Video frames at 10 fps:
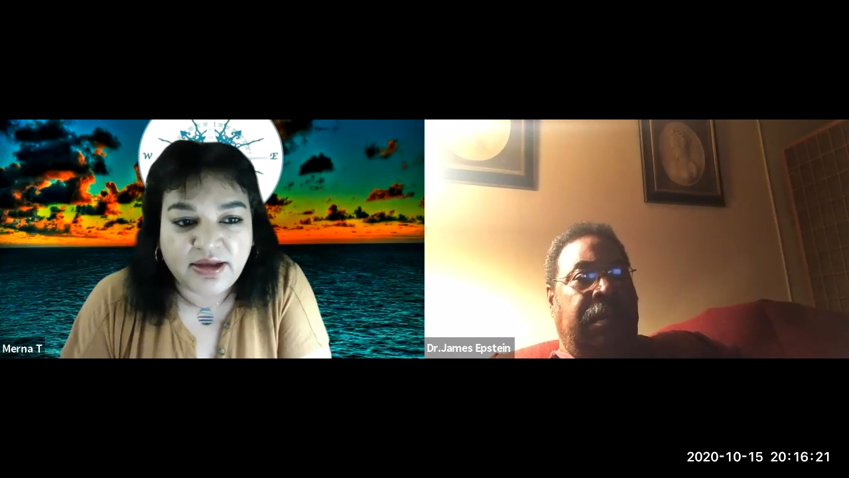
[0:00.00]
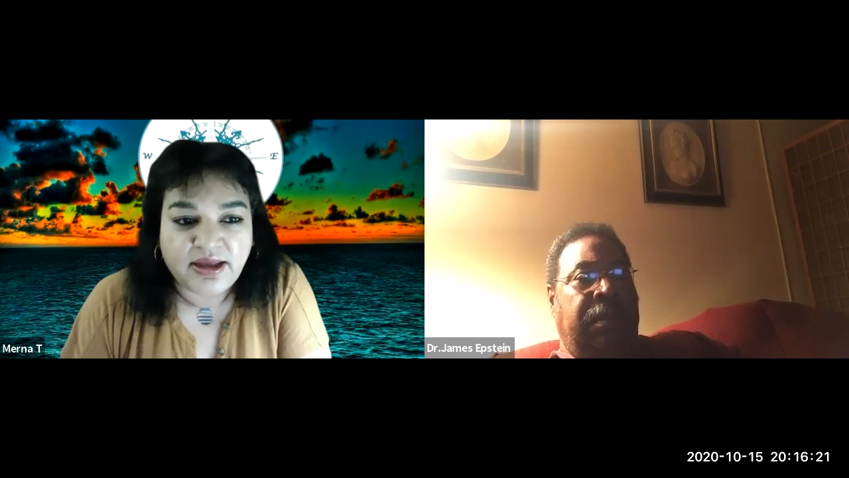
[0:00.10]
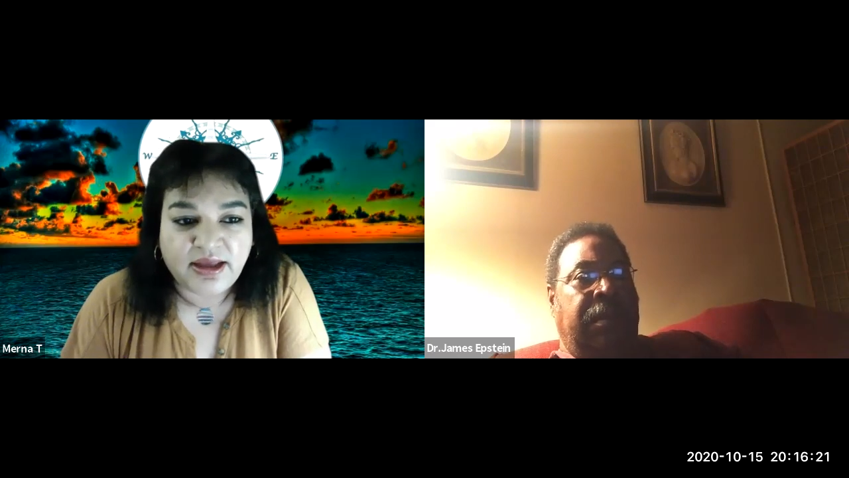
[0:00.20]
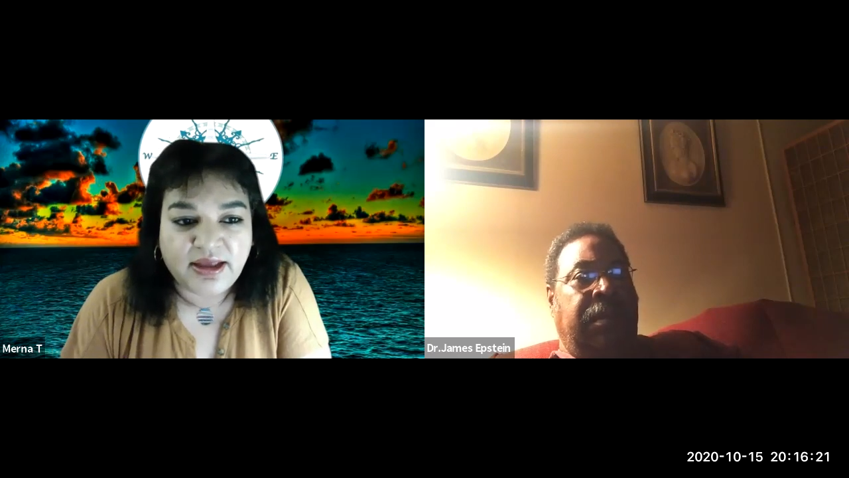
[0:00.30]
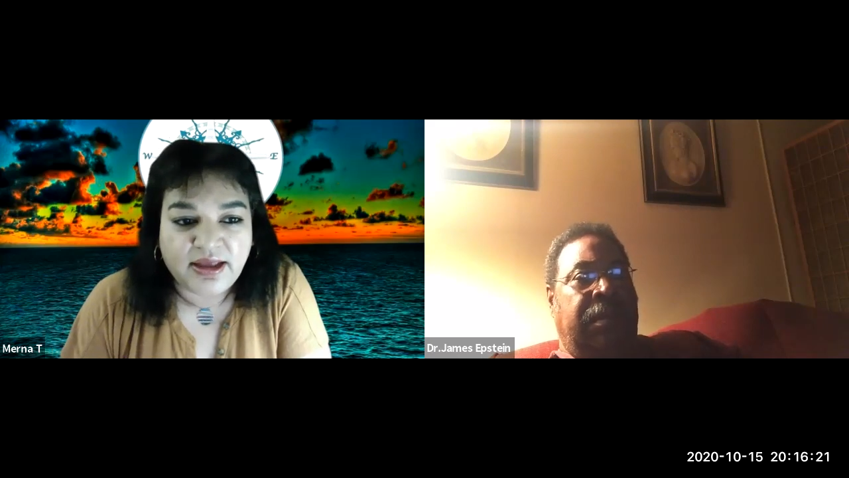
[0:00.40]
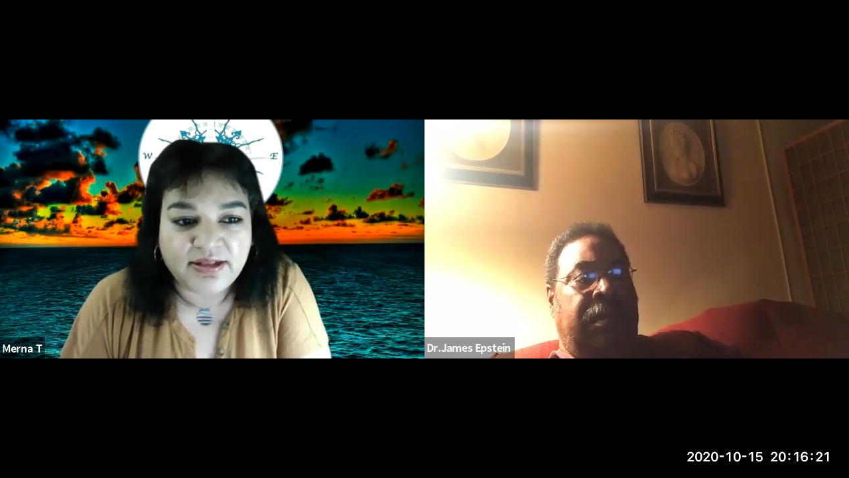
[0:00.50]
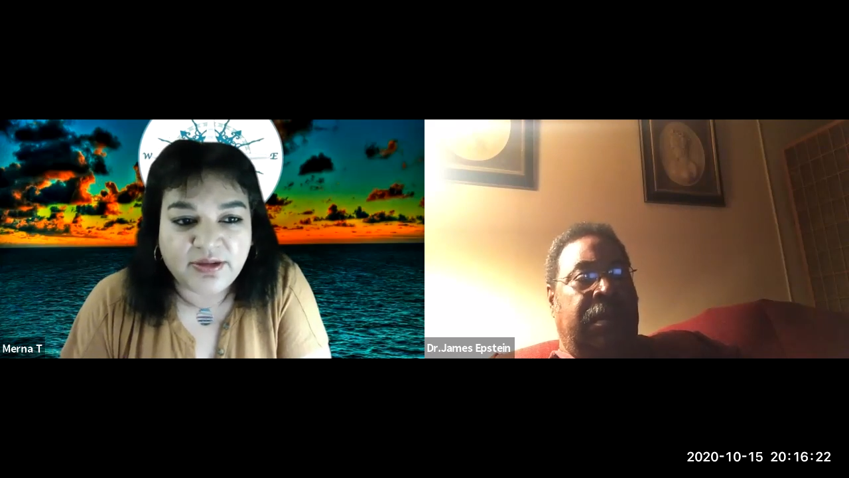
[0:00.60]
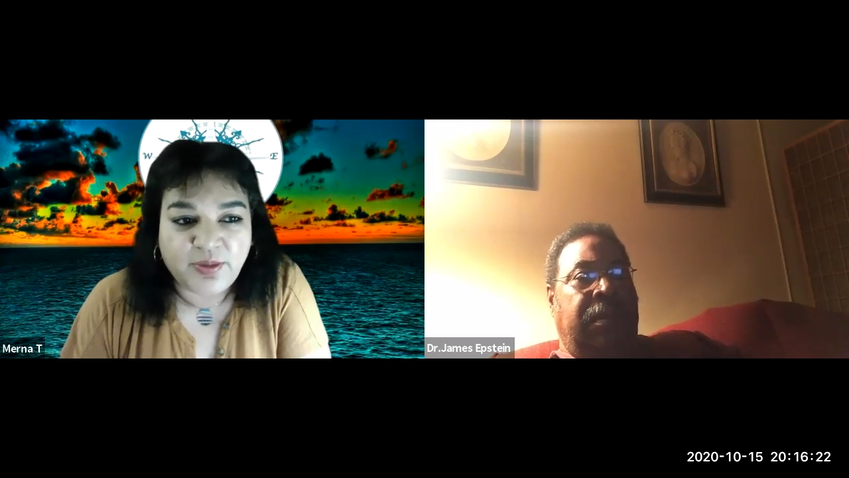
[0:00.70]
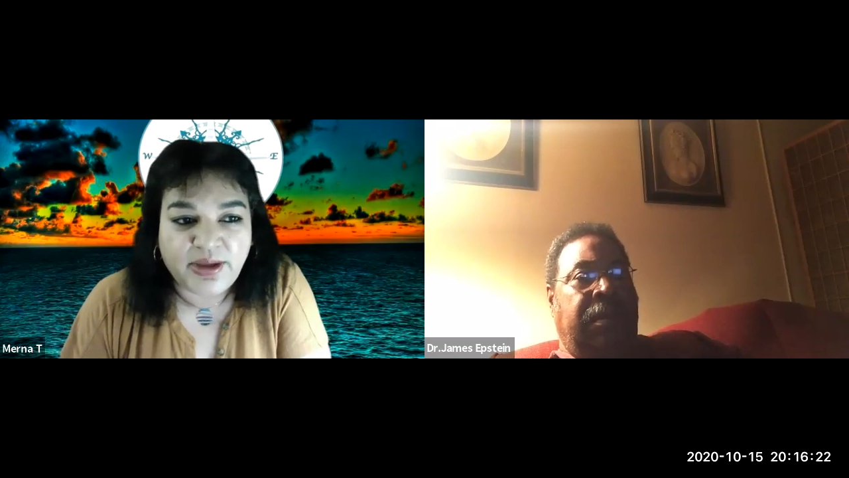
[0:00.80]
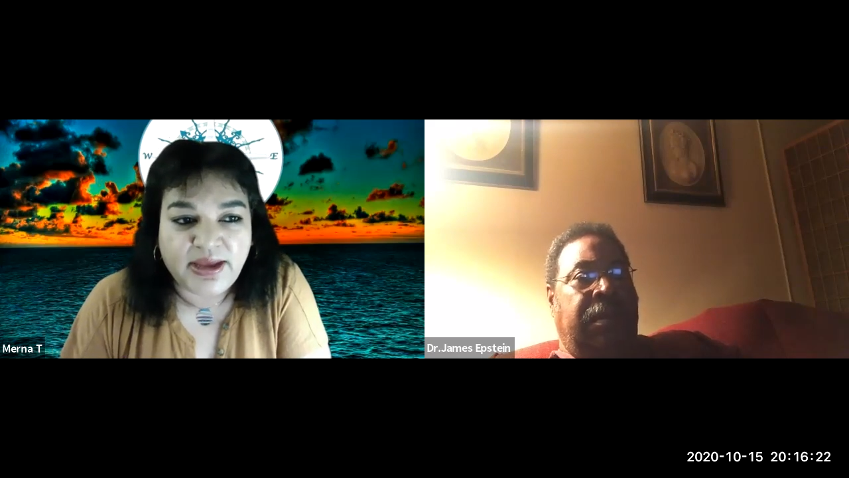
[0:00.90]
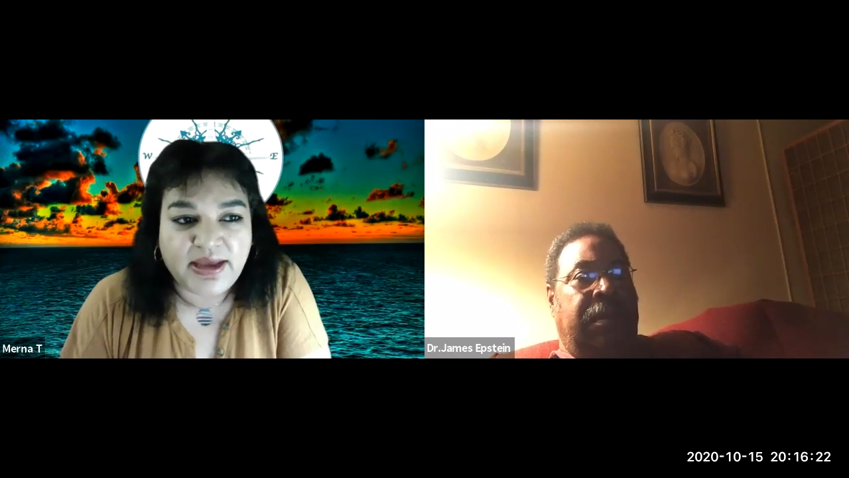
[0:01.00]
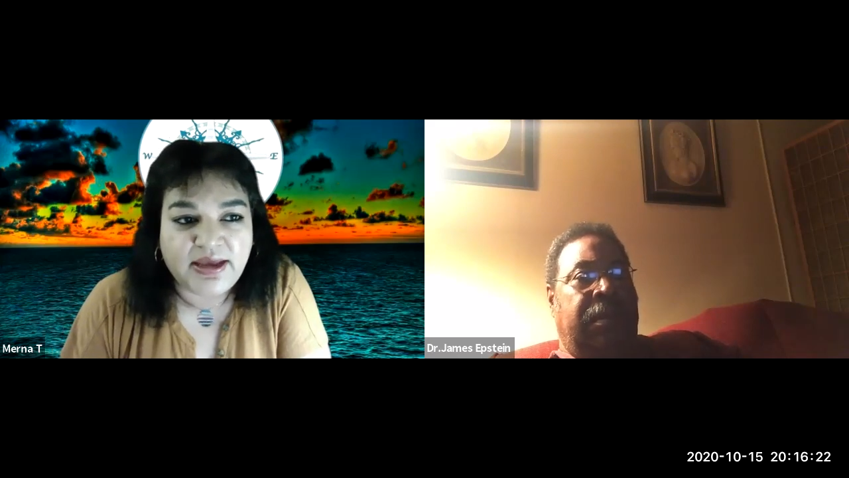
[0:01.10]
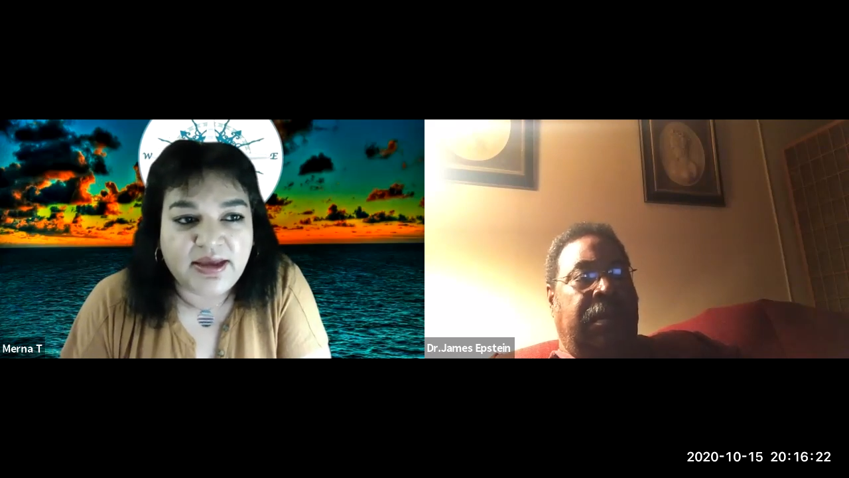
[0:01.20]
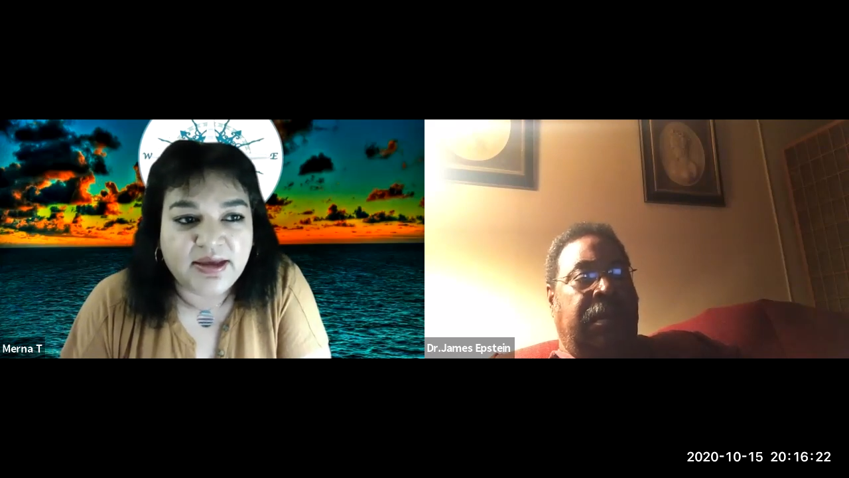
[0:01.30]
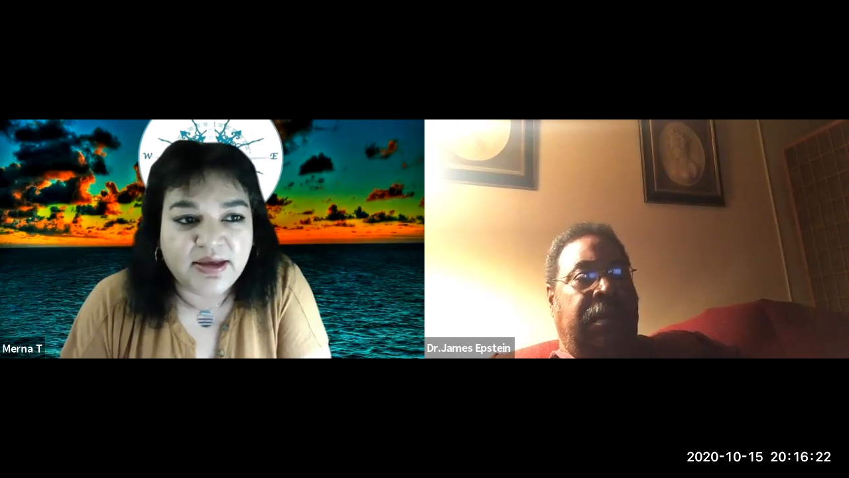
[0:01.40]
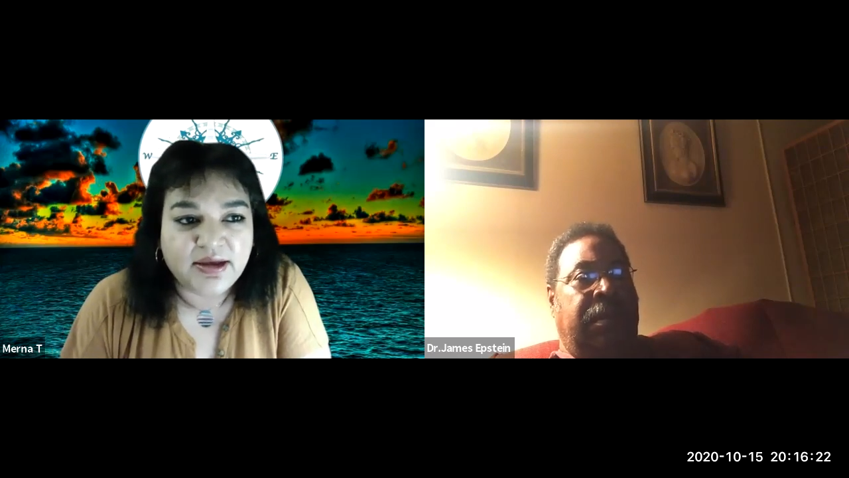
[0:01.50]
And the way